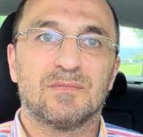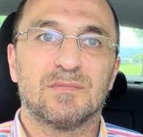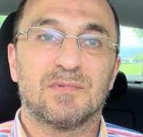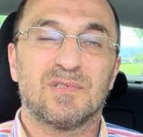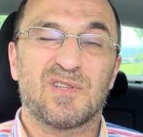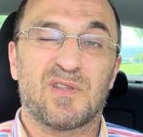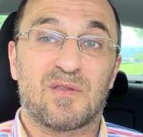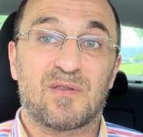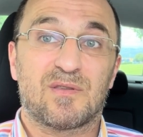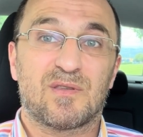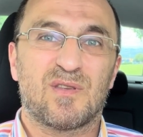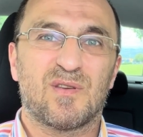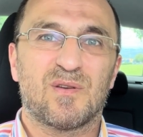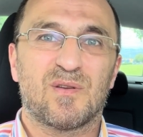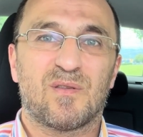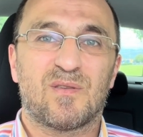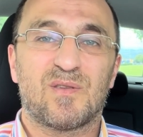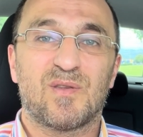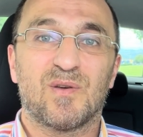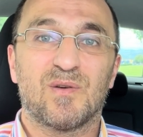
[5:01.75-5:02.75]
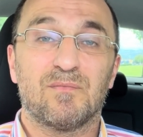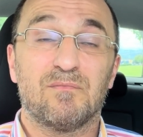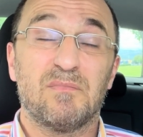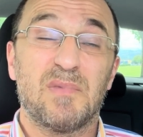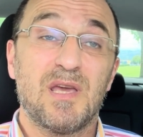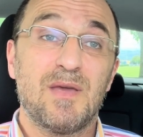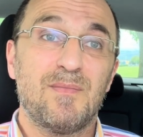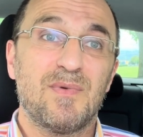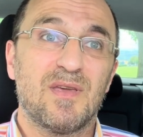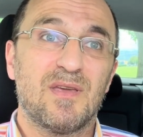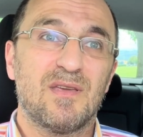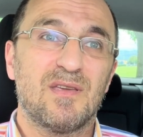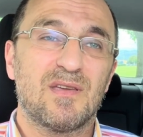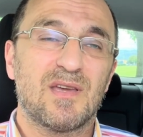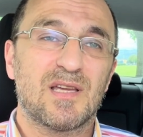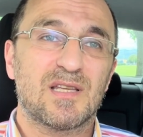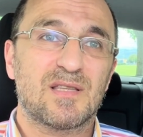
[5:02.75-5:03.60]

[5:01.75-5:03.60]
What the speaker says: or maybe he has